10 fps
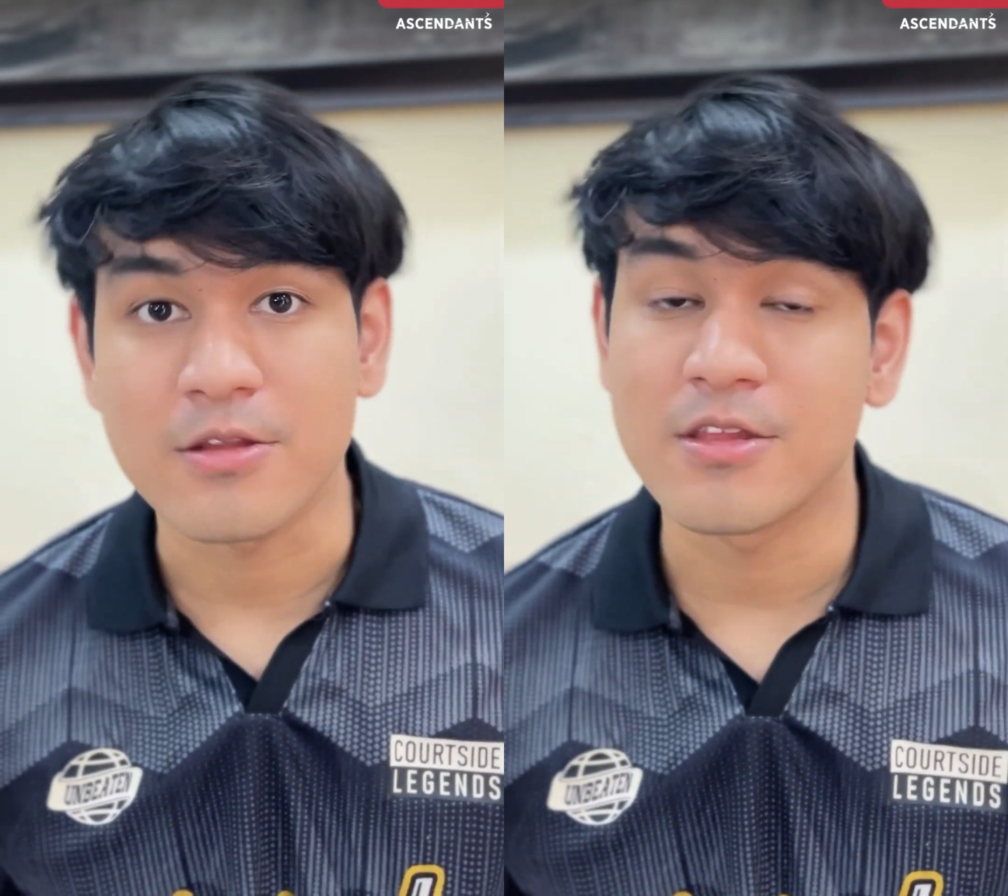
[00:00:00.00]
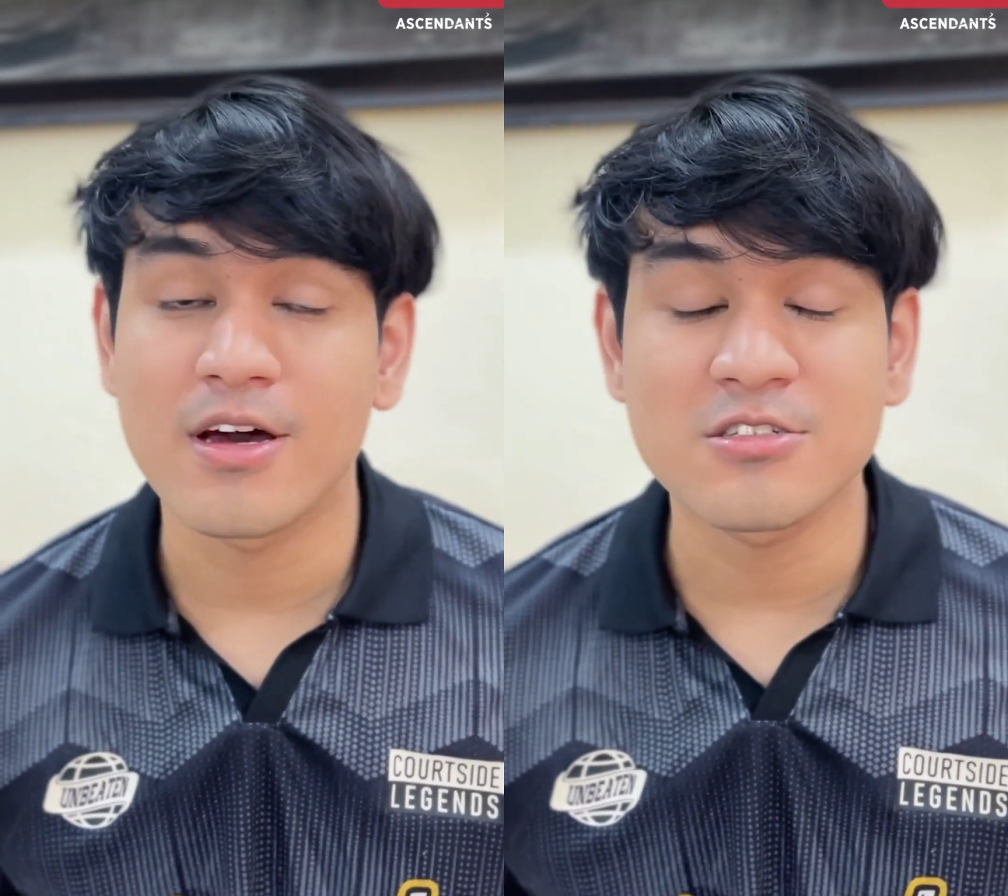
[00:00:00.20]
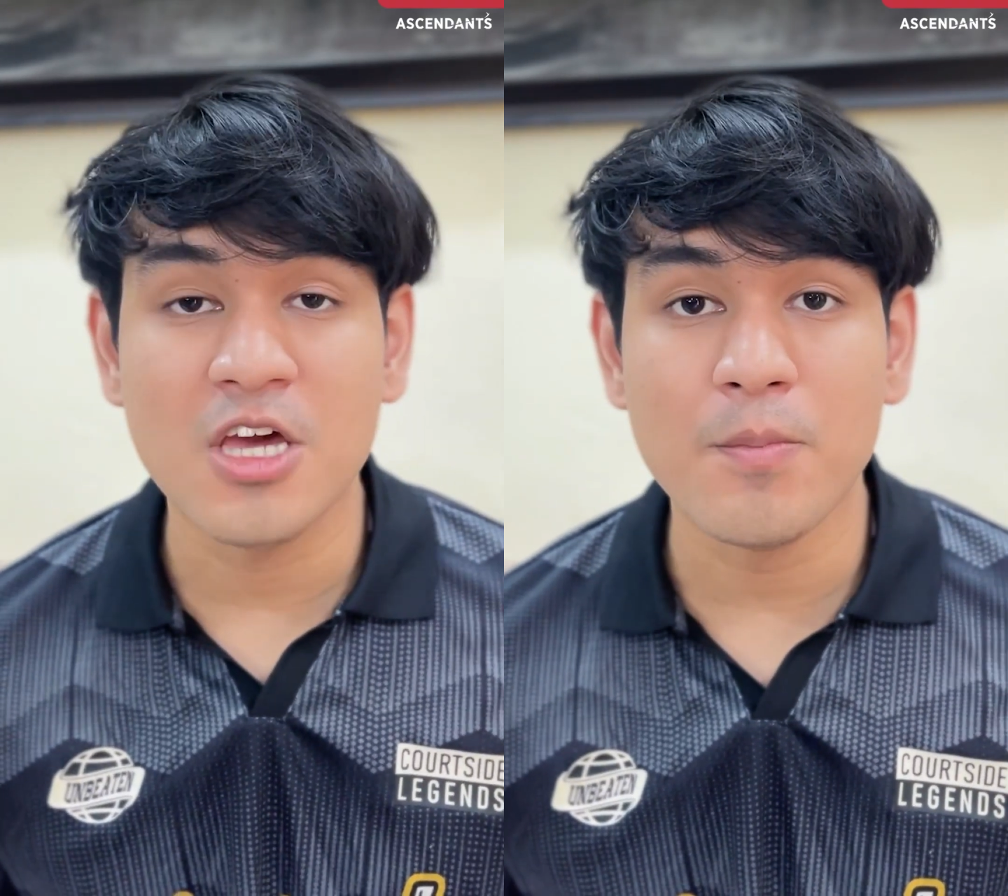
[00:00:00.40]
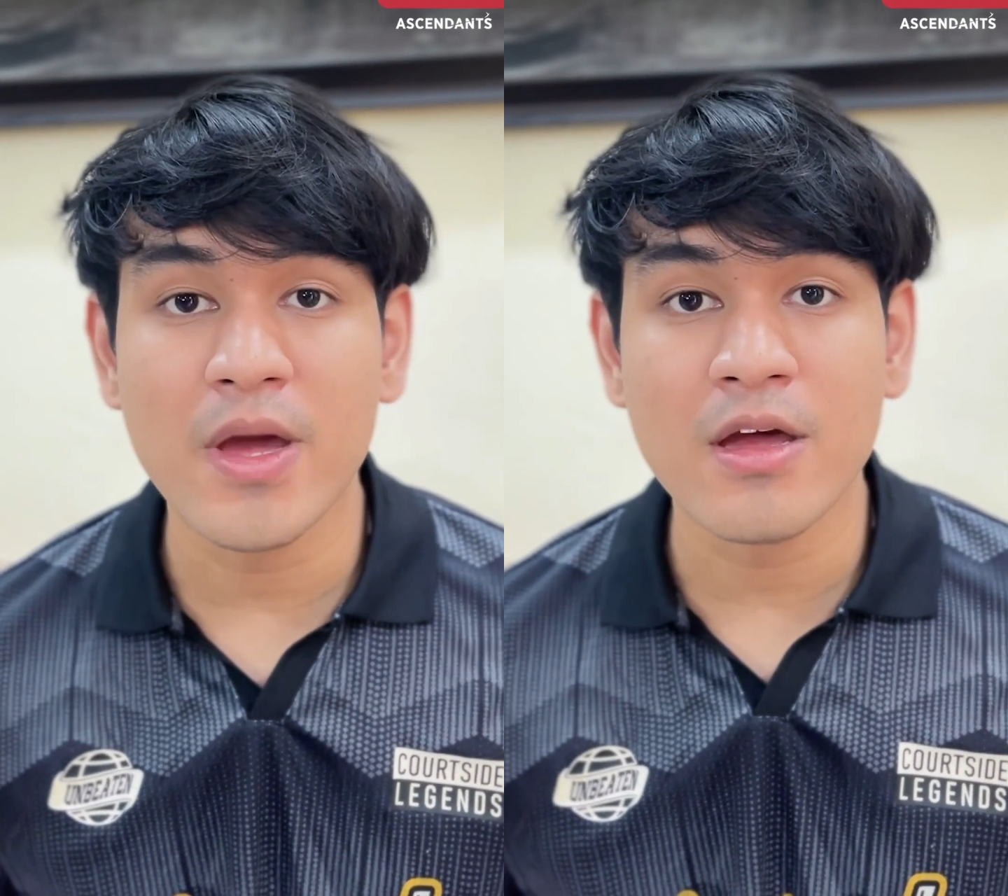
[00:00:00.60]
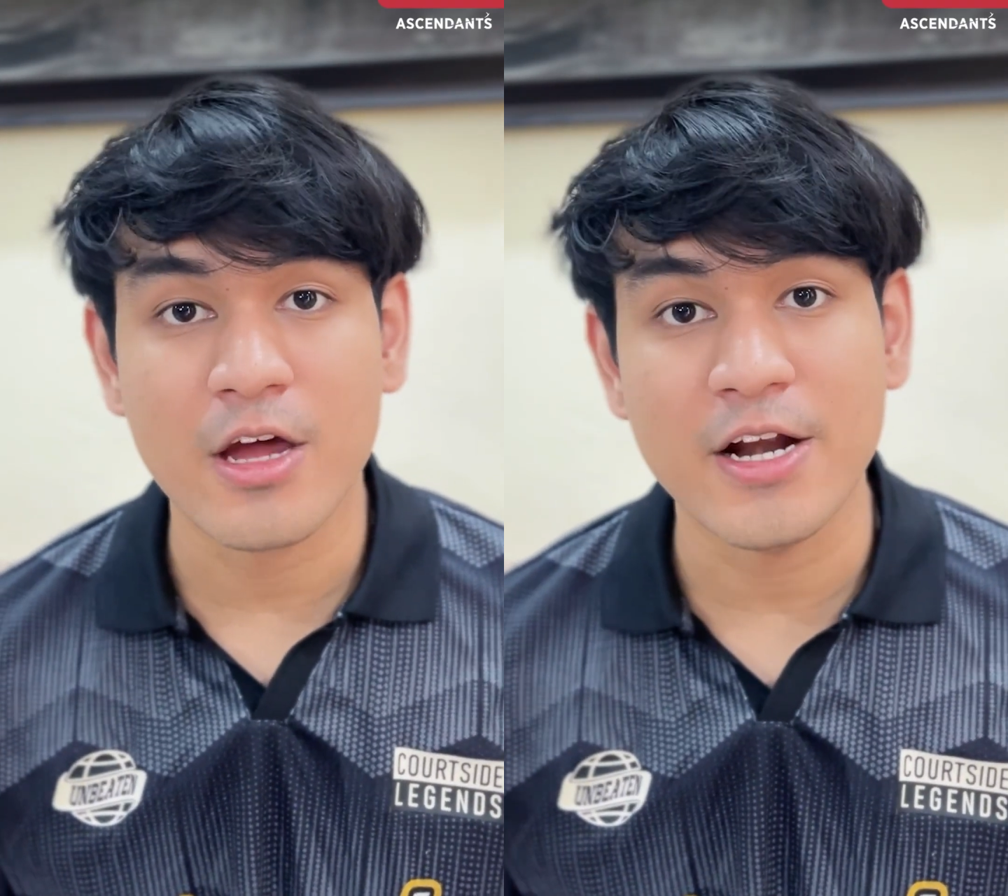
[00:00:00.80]
They are
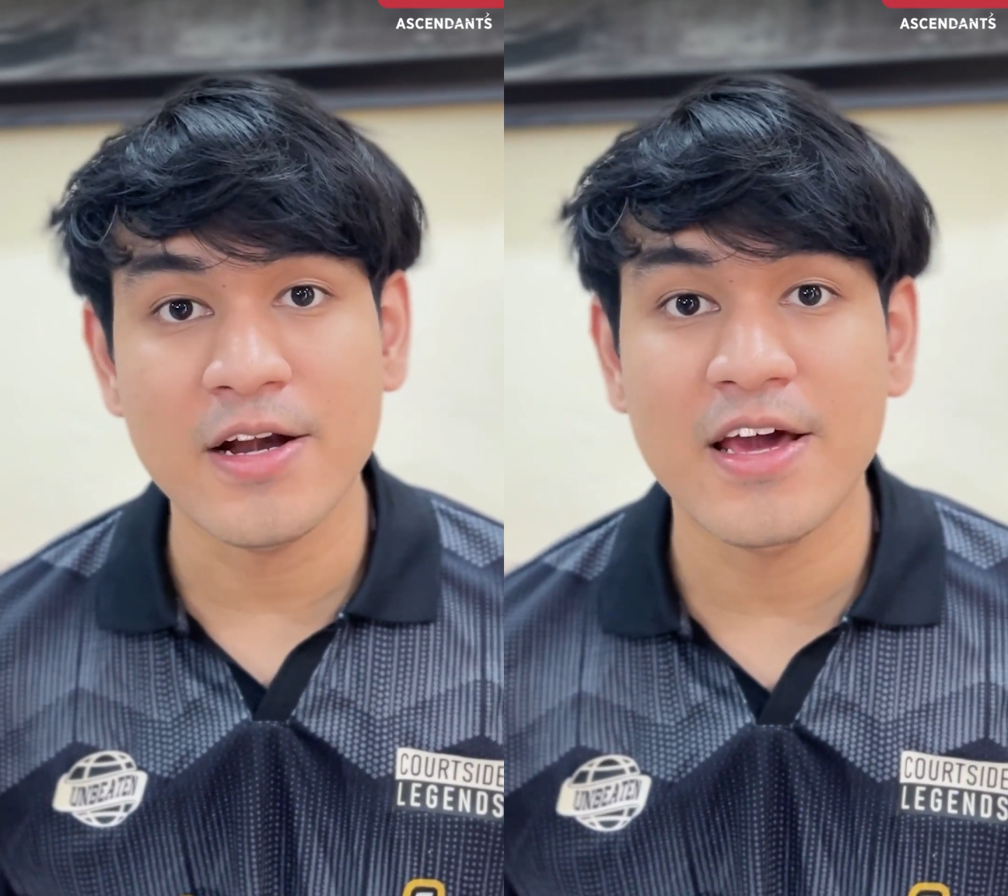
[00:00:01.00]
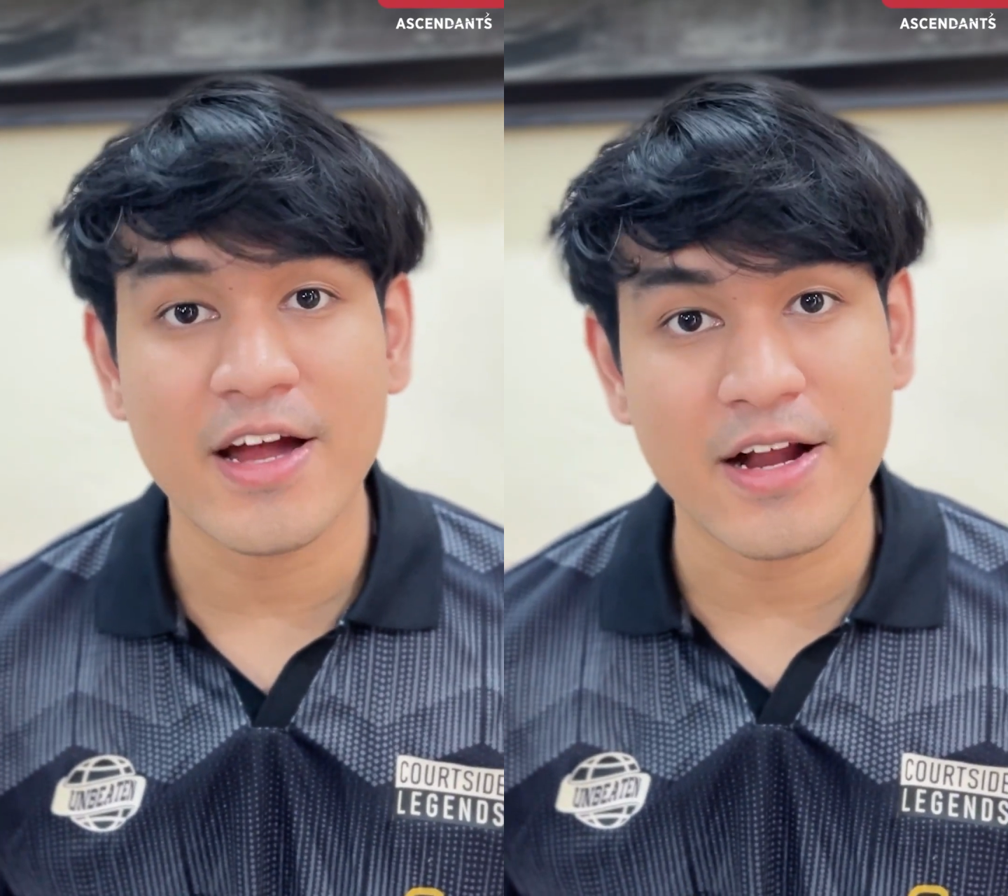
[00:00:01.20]
skipping India